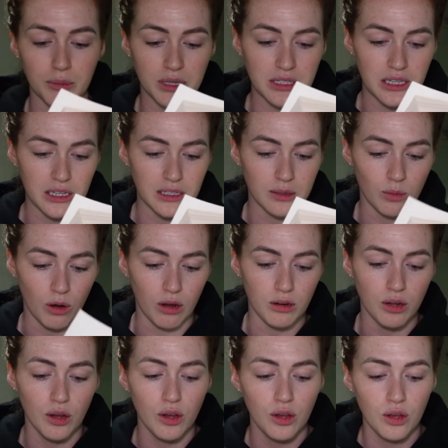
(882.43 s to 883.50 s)
I'm going to take this one
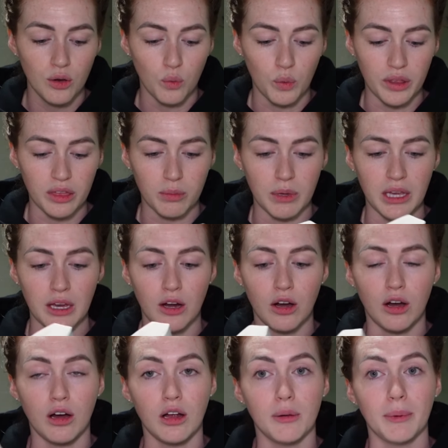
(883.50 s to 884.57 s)
with me
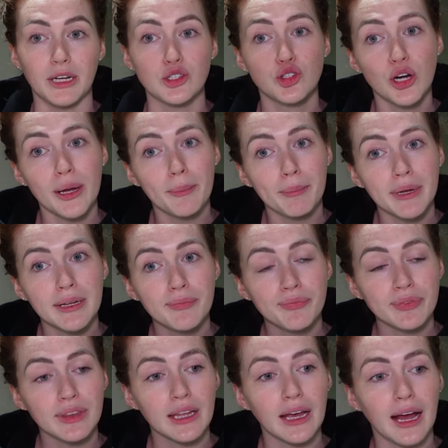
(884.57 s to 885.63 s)
on my trip.
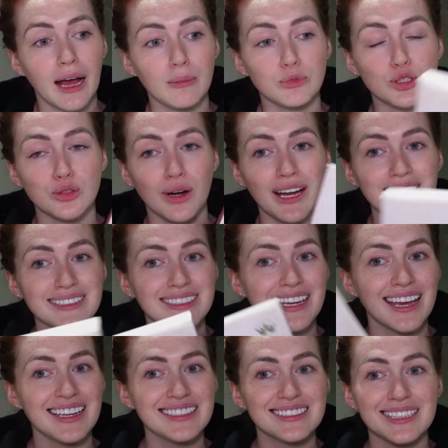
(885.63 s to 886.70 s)
I'm trying to
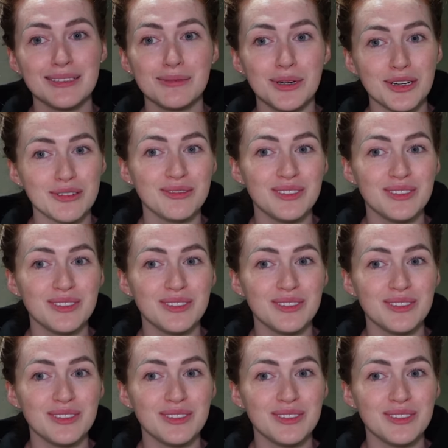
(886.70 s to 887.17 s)
get into the more